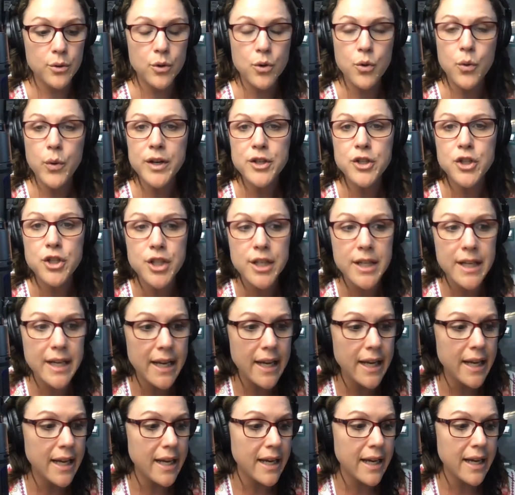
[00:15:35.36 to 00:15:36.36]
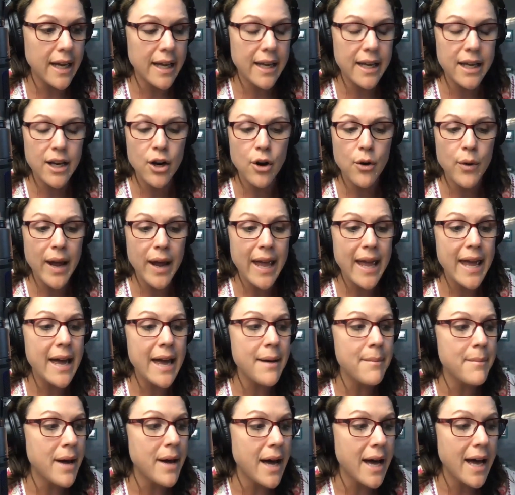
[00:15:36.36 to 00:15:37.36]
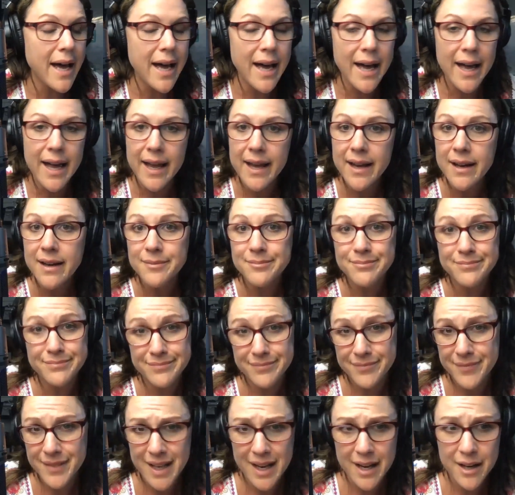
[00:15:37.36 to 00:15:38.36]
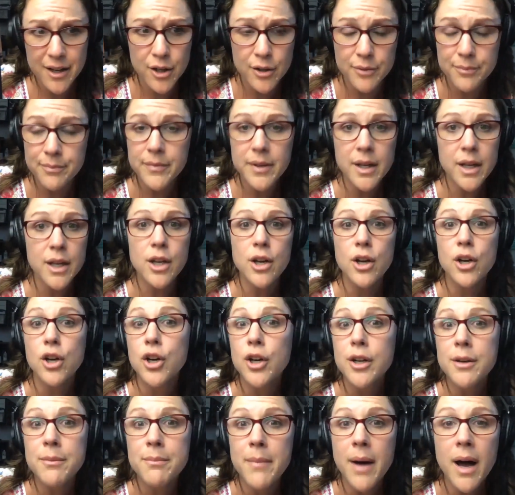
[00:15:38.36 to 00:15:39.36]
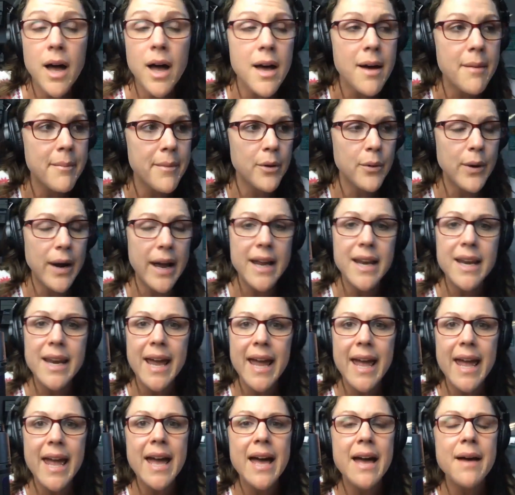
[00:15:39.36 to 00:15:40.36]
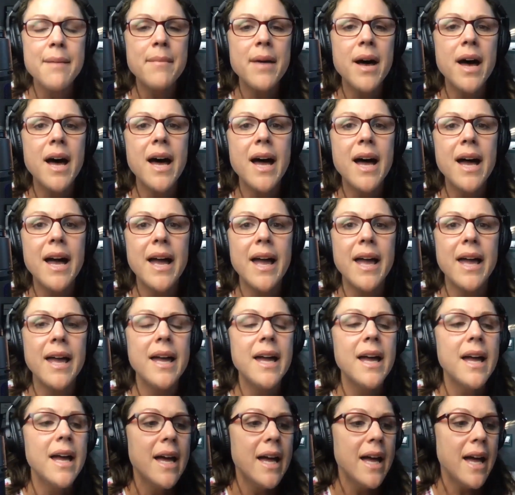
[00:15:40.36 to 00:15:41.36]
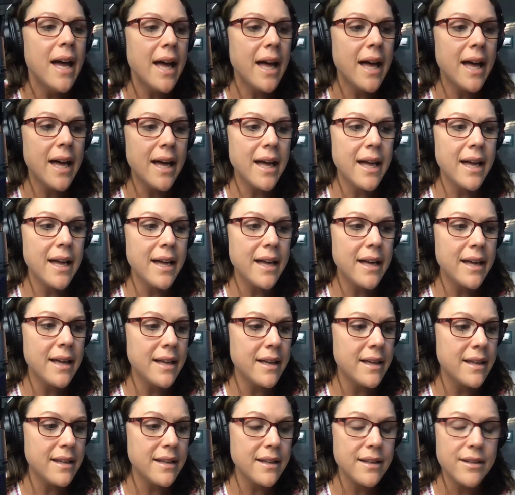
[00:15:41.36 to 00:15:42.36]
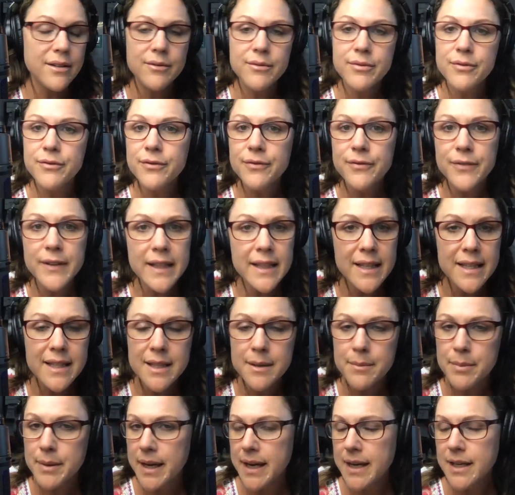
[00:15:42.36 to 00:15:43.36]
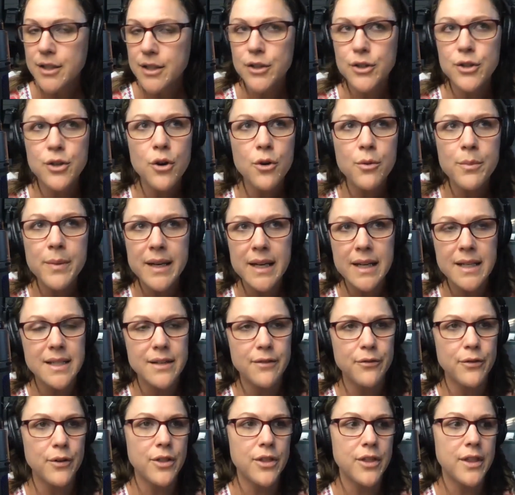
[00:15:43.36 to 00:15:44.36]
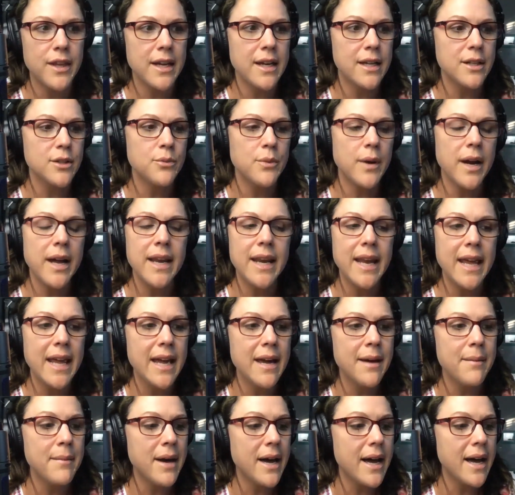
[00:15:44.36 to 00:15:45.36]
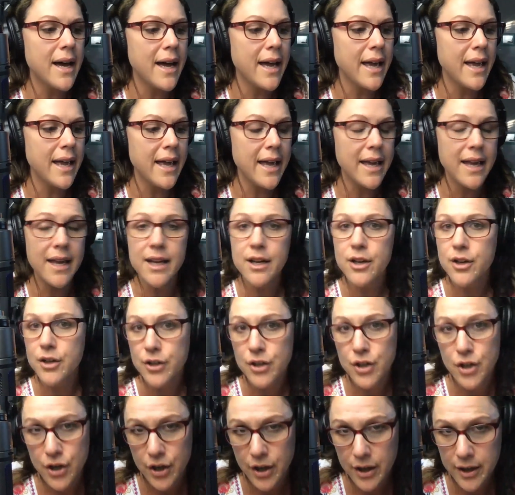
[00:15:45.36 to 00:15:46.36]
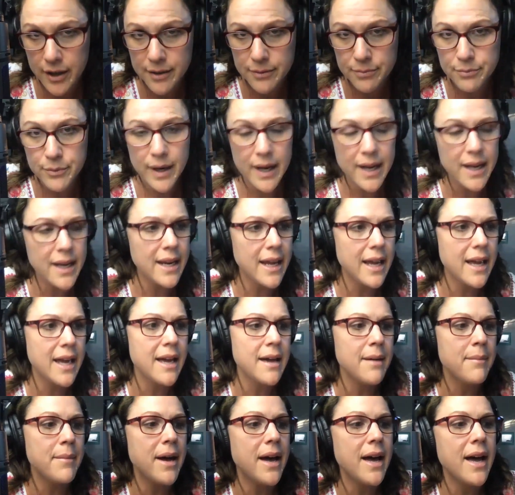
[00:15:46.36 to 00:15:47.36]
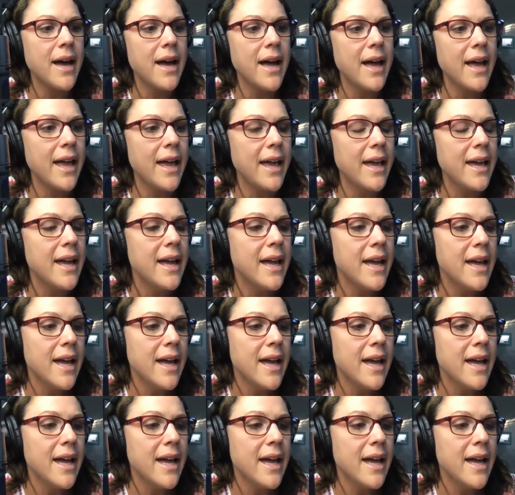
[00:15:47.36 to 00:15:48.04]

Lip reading: questioning, am I a good mom, right? Am I fill in the blank, so many different things, right? Am I a good cook, right? Am I